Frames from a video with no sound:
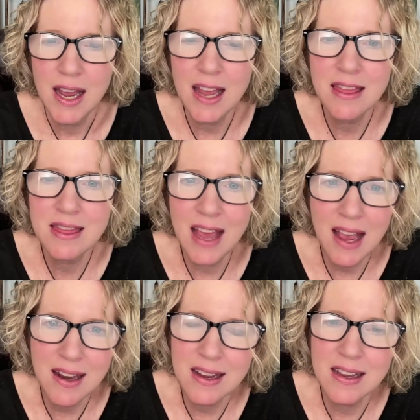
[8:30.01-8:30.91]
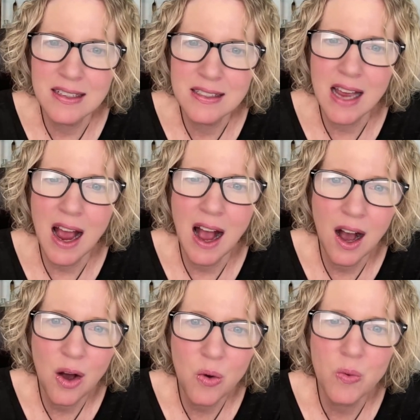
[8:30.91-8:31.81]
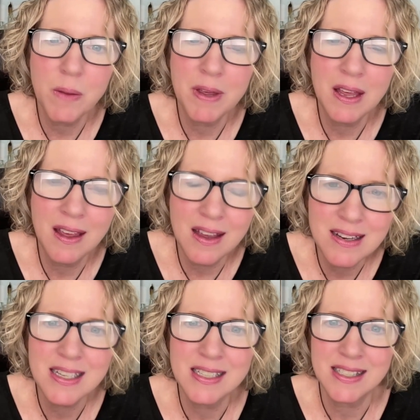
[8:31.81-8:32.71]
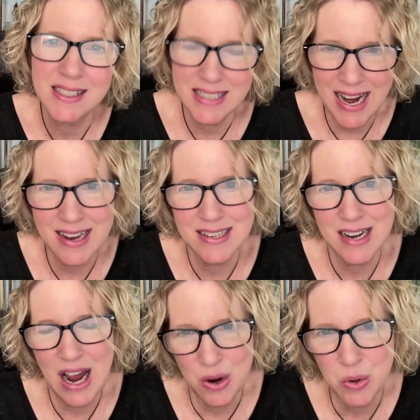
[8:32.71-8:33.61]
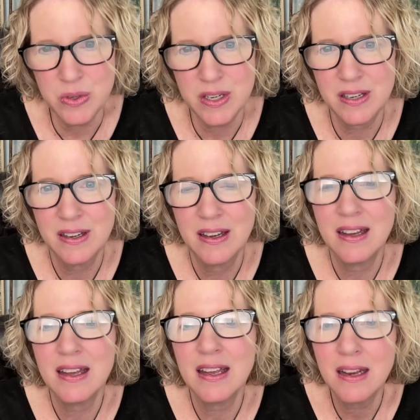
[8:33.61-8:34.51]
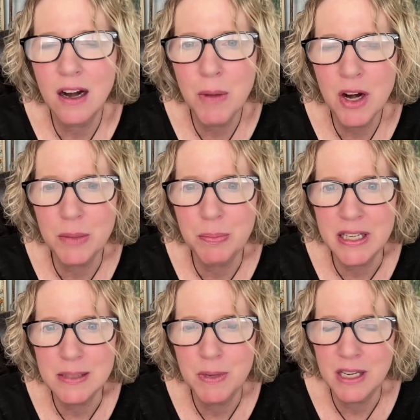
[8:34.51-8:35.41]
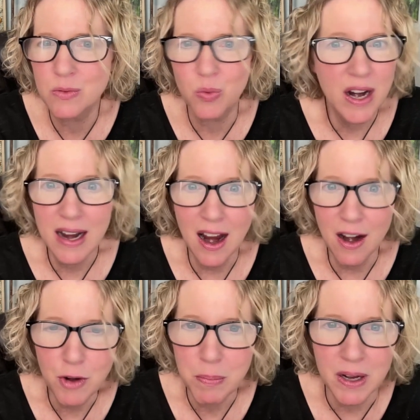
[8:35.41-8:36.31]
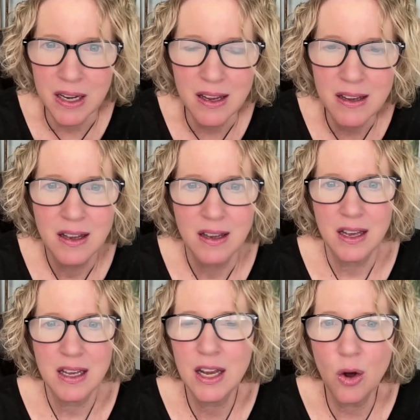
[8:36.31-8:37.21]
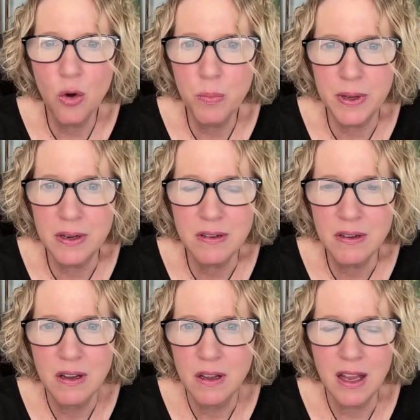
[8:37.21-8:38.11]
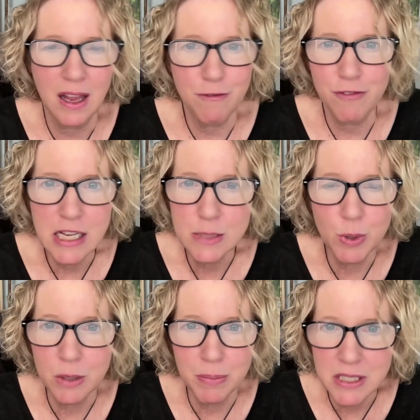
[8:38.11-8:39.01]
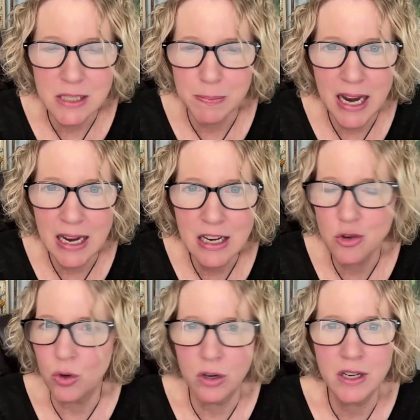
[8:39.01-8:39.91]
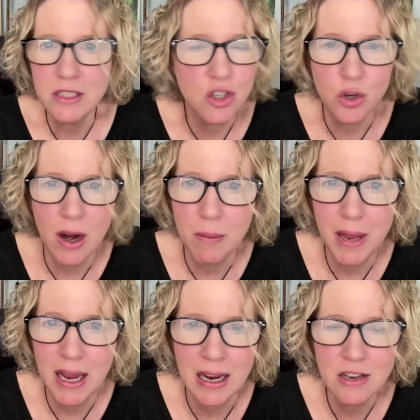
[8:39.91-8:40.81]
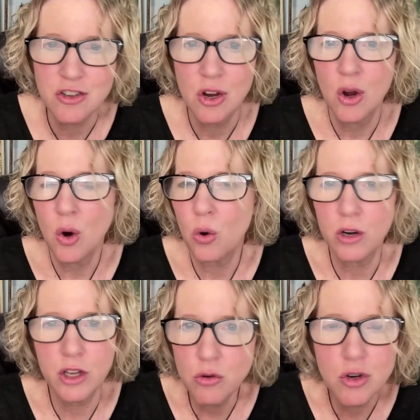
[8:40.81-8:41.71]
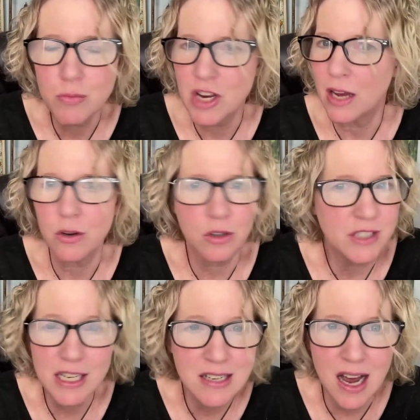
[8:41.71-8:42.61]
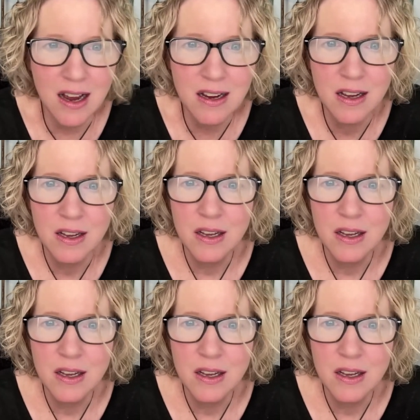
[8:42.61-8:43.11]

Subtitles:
And that is how we begin to stand out in our marketplace because, right, everybody can open a Facebook business page or an Instagram page or a YouTube channel or TikTok